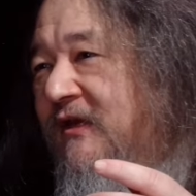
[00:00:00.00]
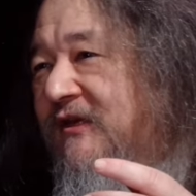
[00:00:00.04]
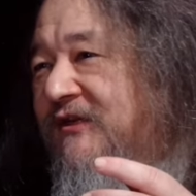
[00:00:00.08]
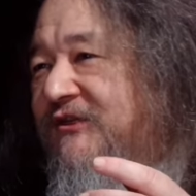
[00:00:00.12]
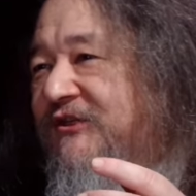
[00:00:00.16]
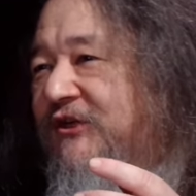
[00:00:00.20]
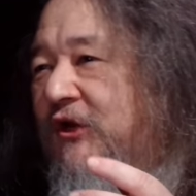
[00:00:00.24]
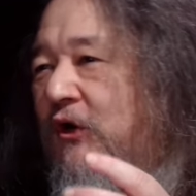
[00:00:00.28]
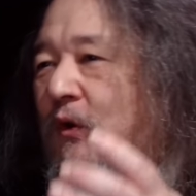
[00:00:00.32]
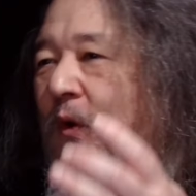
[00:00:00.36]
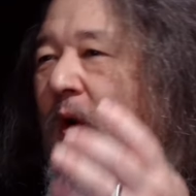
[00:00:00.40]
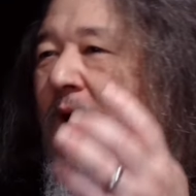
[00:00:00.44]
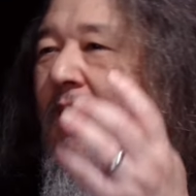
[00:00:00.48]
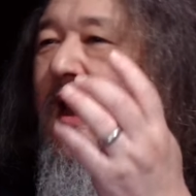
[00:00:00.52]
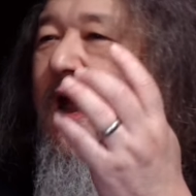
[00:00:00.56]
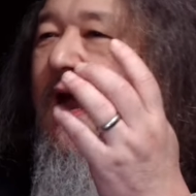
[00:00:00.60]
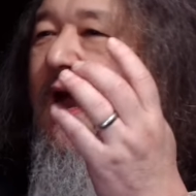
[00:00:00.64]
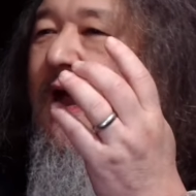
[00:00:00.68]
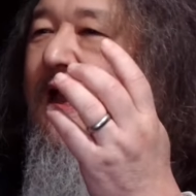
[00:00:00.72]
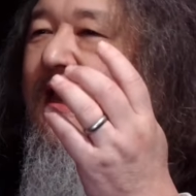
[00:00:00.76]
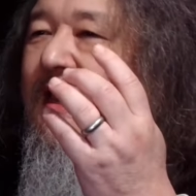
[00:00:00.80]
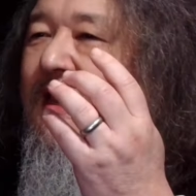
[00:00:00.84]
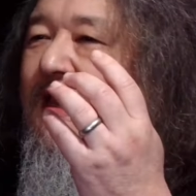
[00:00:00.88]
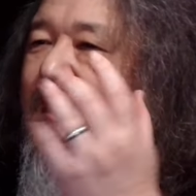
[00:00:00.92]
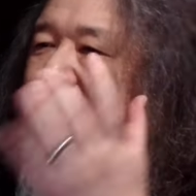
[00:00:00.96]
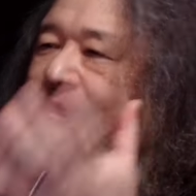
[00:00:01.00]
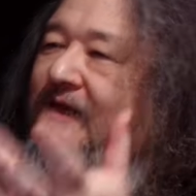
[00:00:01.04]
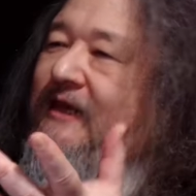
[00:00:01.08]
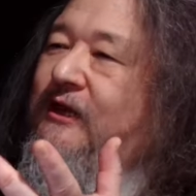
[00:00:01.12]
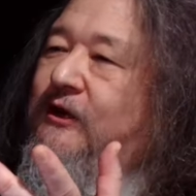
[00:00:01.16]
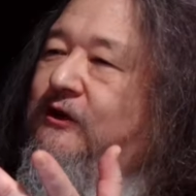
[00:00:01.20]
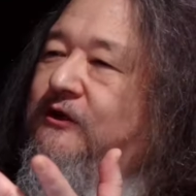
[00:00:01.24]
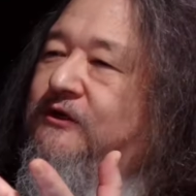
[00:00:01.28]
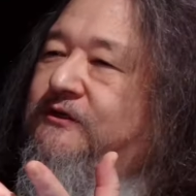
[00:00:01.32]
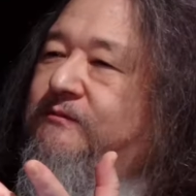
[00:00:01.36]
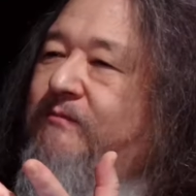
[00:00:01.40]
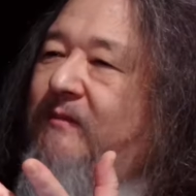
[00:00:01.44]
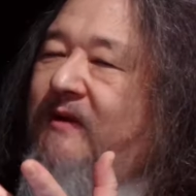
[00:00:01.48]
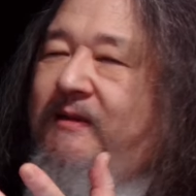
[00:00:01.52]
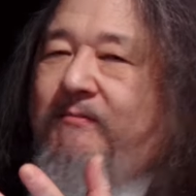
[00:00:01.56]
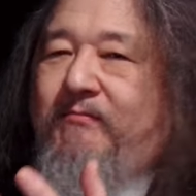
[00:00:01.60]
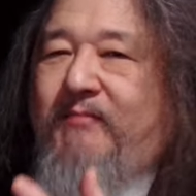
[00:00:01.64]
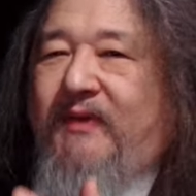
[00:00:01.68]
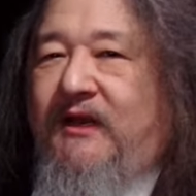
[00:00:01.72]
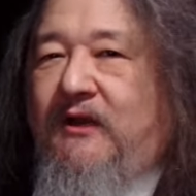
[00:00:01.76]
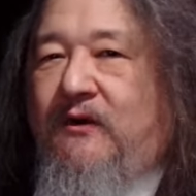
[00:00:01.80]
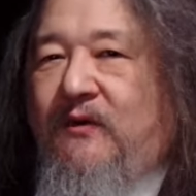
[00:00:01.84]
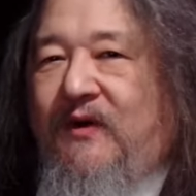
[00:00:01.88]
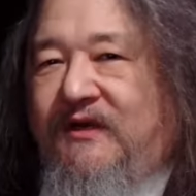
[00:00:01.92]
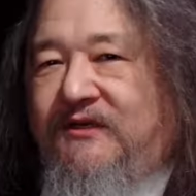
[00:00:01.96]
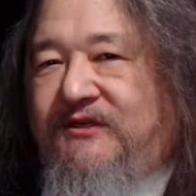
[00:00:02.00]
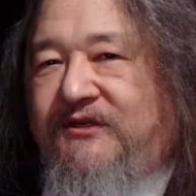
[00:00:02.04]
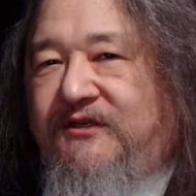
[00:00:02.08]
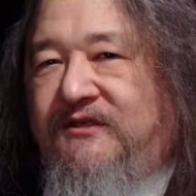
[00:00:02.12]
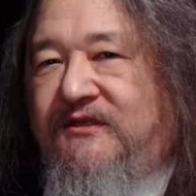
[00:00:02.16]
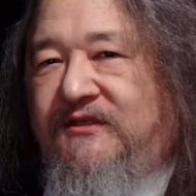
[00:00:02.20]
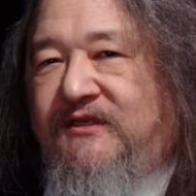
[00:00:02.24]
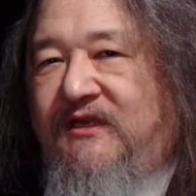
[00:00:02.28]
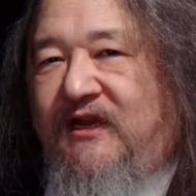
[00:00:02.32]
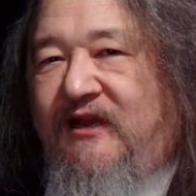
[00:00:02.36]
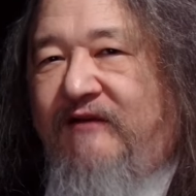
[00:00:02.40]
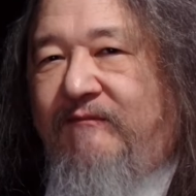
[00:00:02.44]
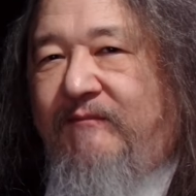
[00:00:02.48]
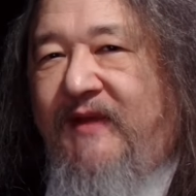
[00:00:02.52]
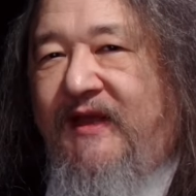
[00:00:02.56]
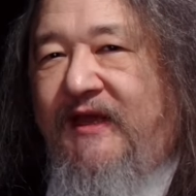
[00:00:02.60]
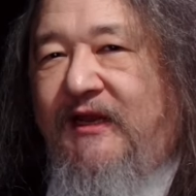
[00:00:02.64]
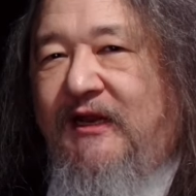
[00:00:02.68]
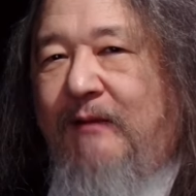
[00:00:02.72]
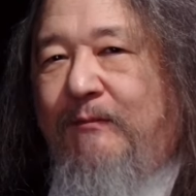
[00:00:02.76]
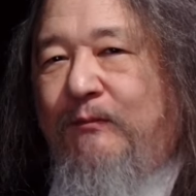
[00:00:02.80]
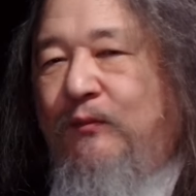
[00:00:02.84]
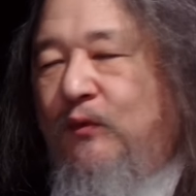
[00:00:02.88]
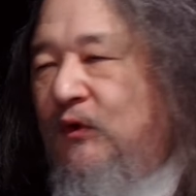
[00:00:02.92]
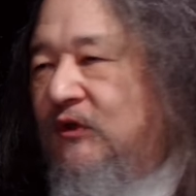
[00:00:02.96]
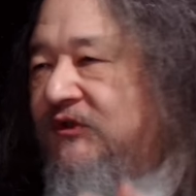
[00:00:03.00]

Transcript: So, here's my big questions that I've made up.